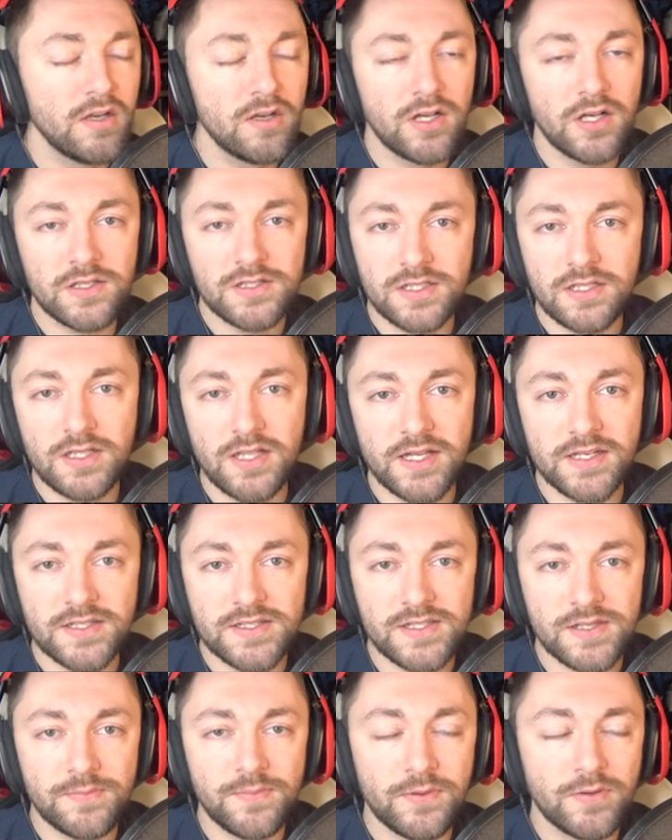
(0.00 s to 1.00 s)
That was a lot of
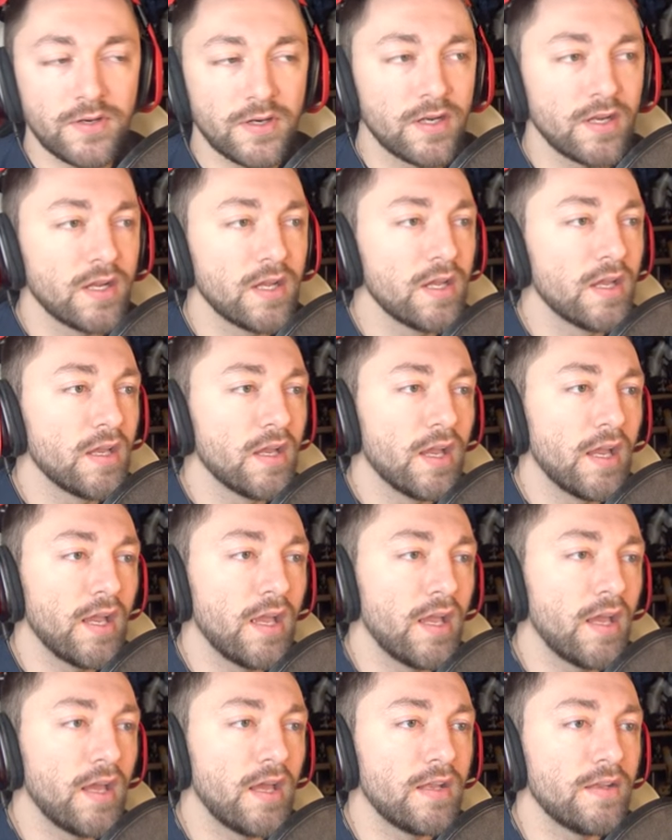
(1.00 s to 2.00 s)
support,
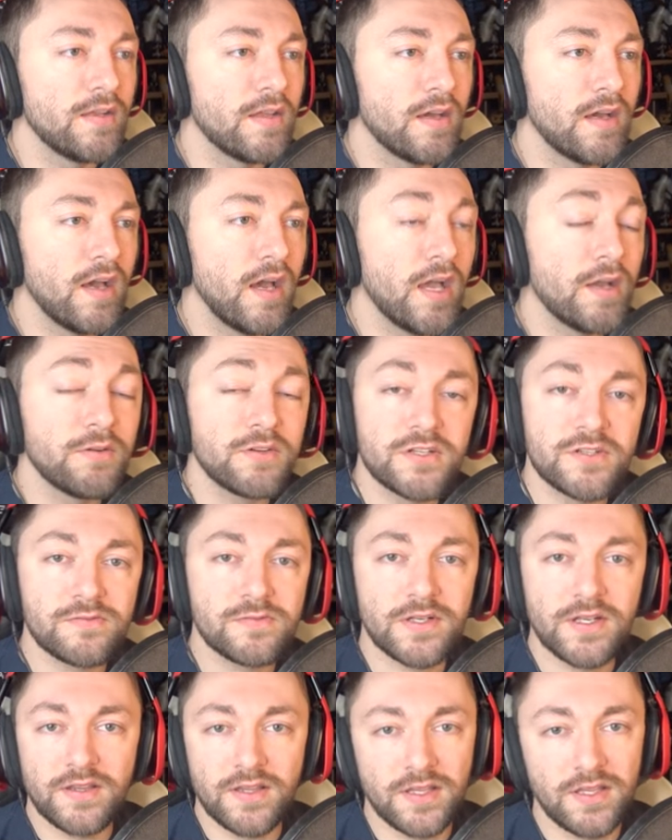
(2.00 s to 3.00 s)
and I just
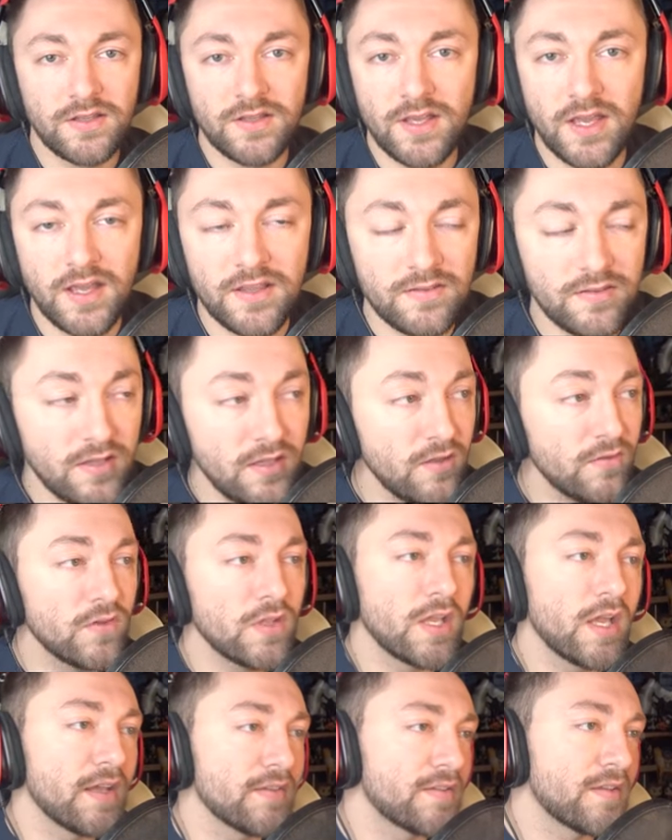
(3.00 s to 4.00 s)
want to thank you guys. If
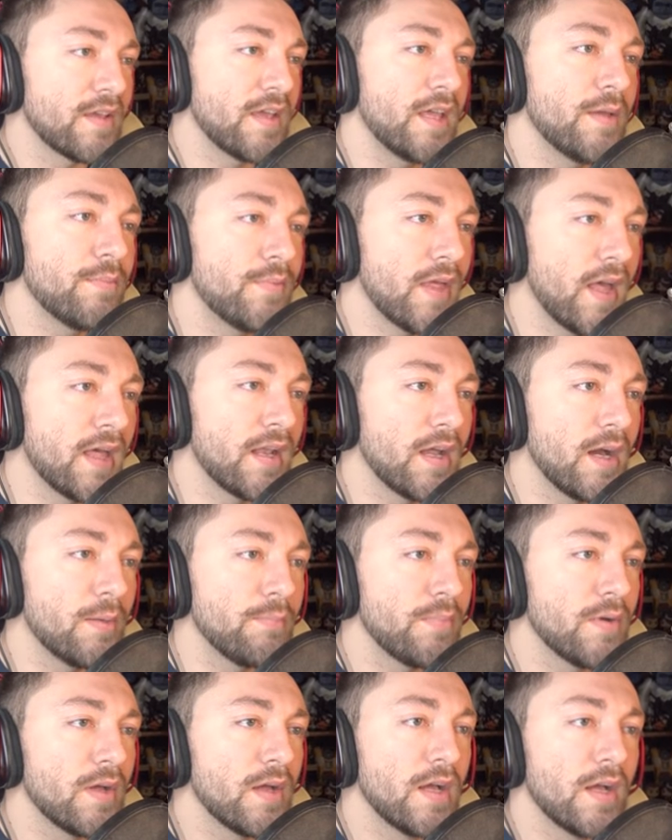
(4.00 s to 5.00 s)
you guys could keep that
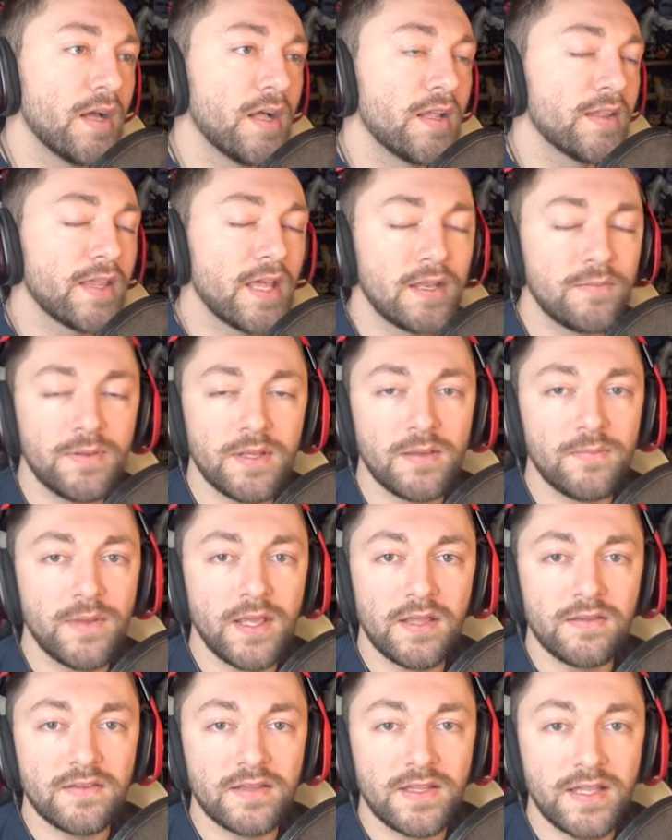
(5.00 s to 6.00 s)
up, that'd be
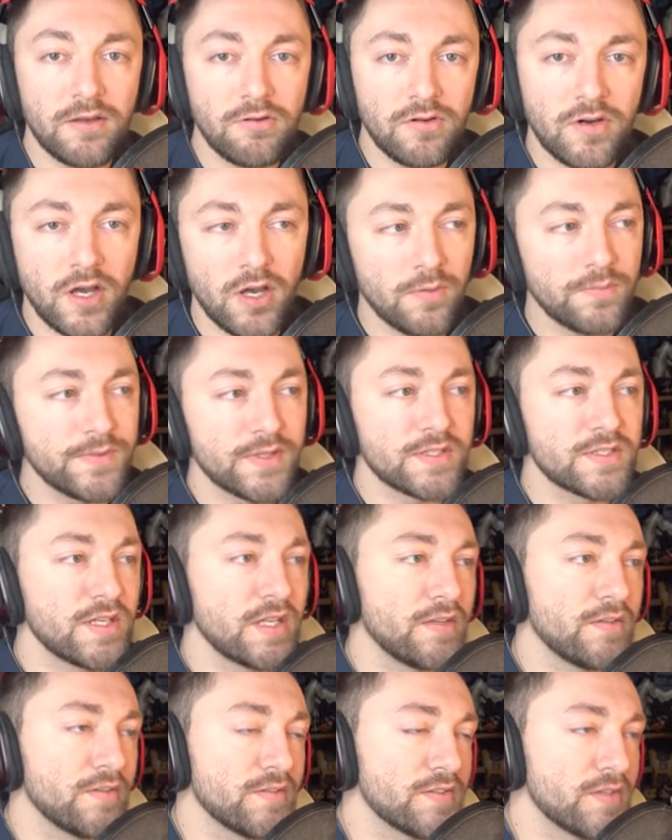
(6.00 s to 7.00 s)
amazing. That will help the
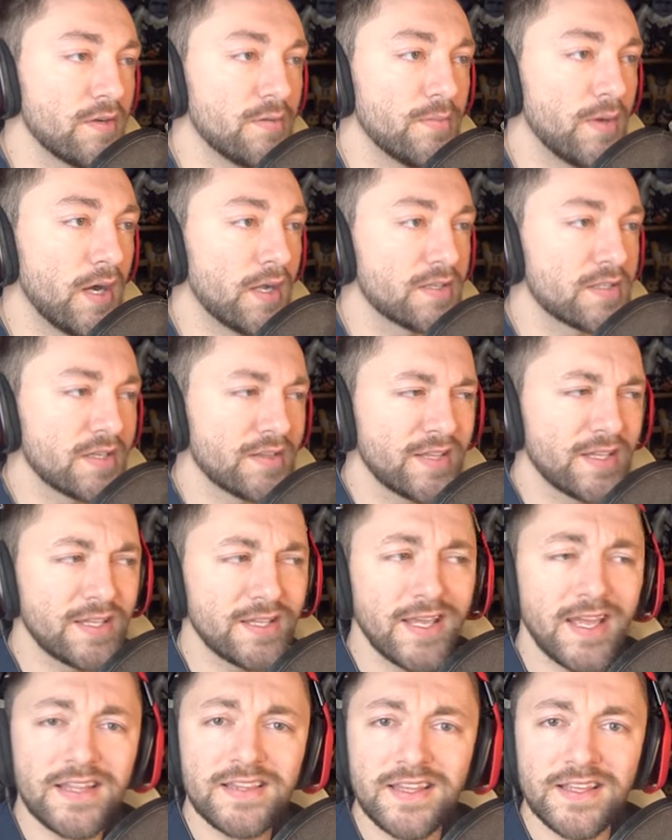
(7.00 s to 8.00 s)
channel so much. I think
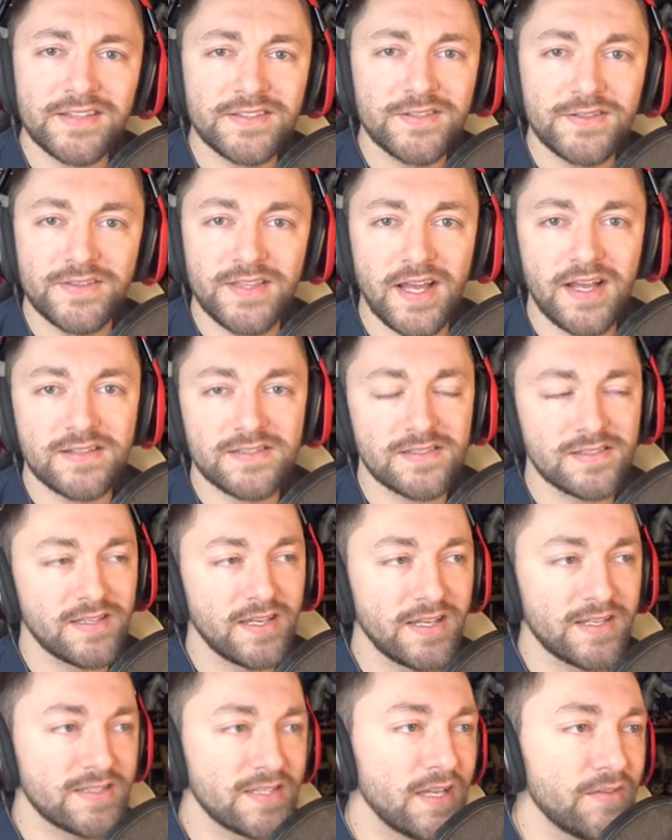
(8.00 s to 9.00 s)
it had like 2,000
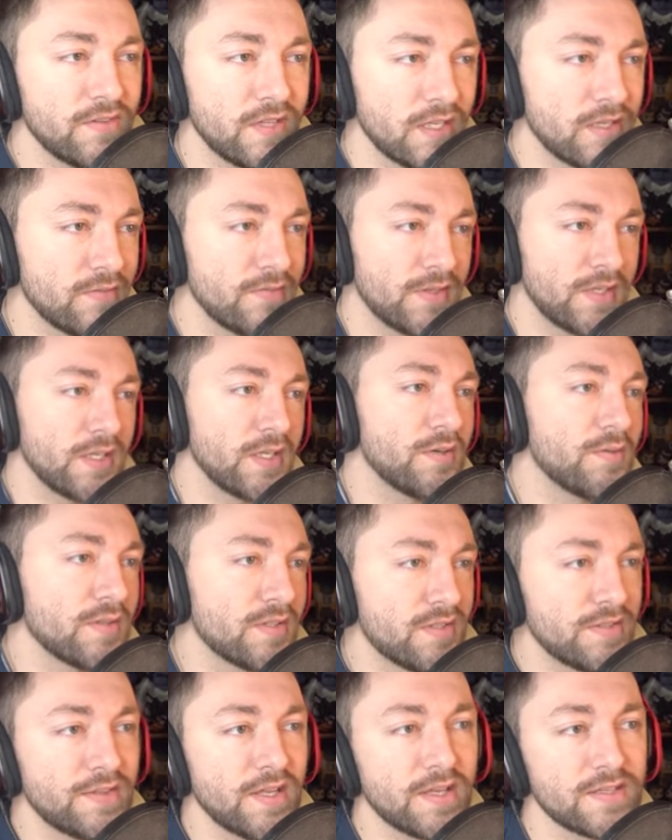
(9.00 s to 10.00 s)
likes. I haven't had a video with
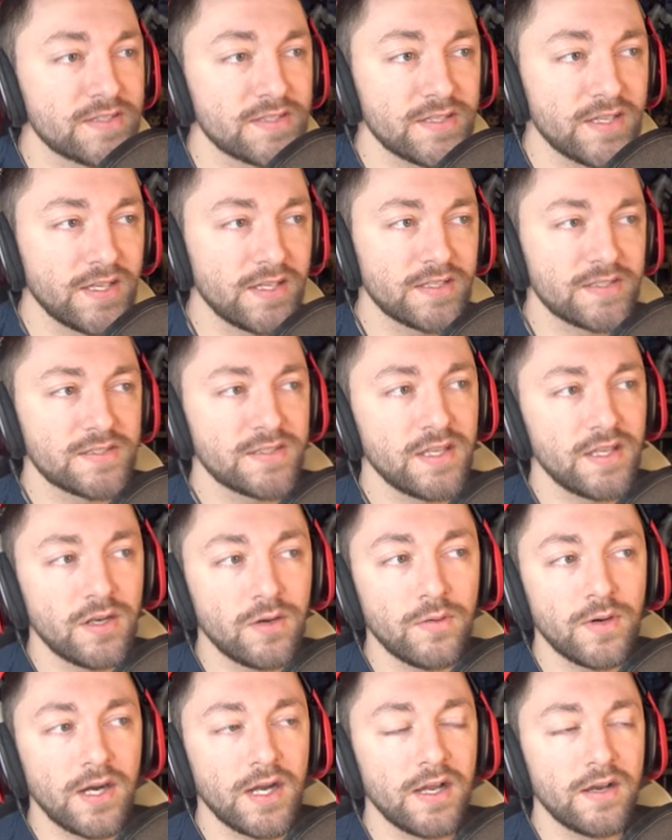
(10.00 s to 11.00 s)
2,000 likes in
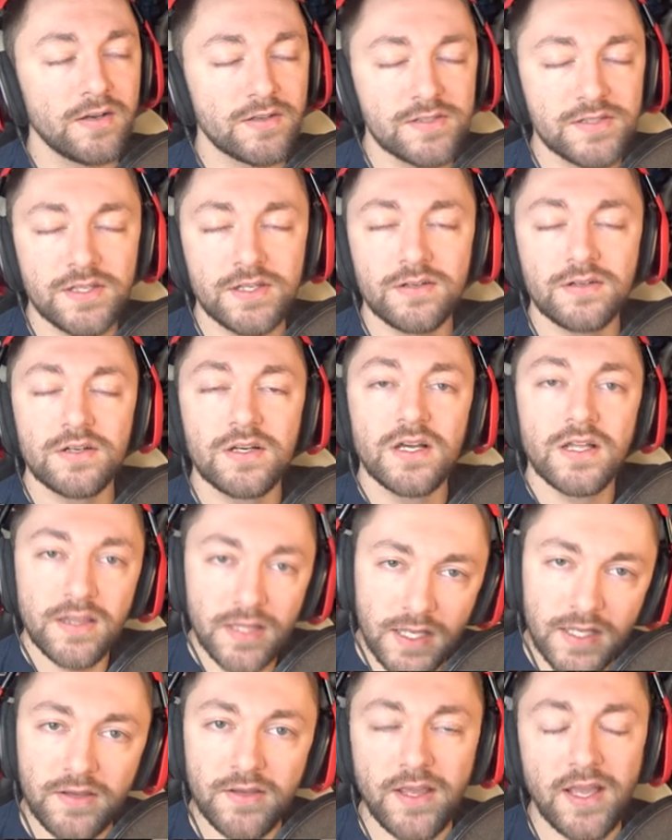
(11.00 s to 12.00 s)
a while, so
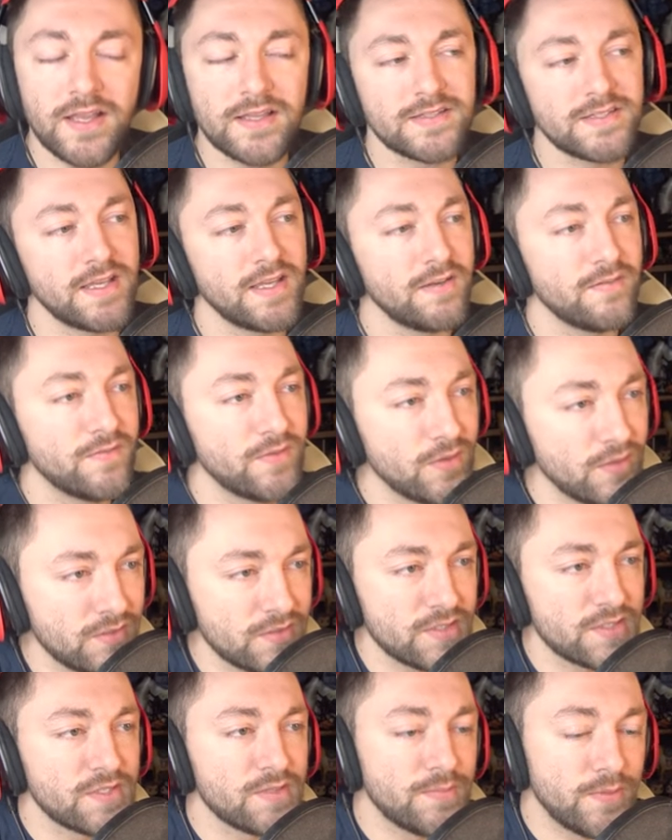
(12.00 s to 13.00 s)
thank you guys again for all
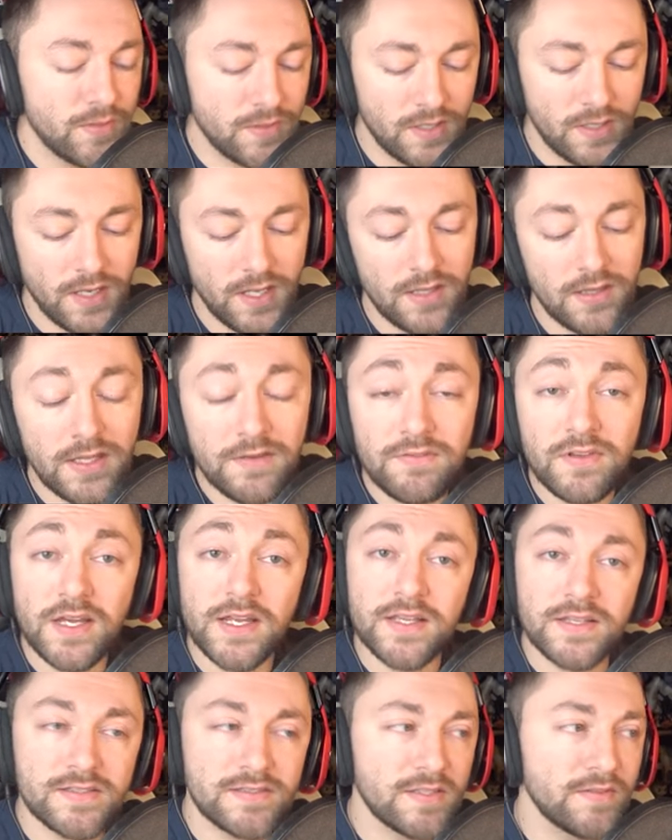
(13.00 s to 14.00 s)
the support. And leave
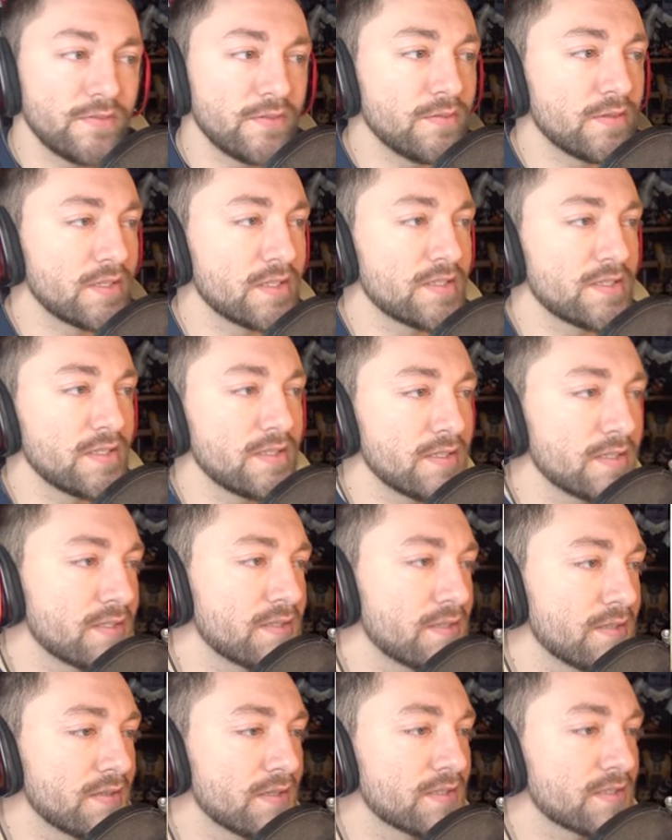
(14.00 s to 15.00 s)
likes if you want to see this
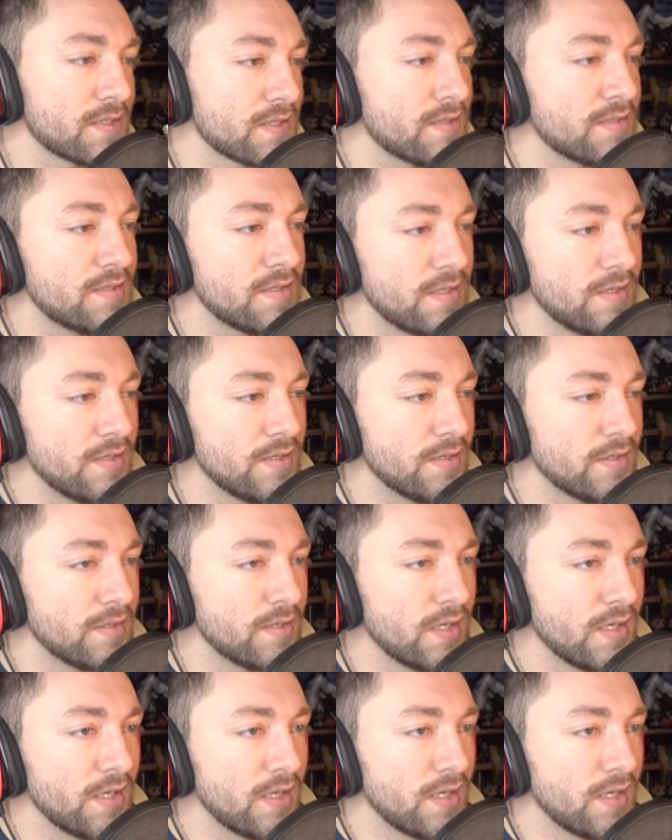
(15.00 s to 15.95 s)
series continue.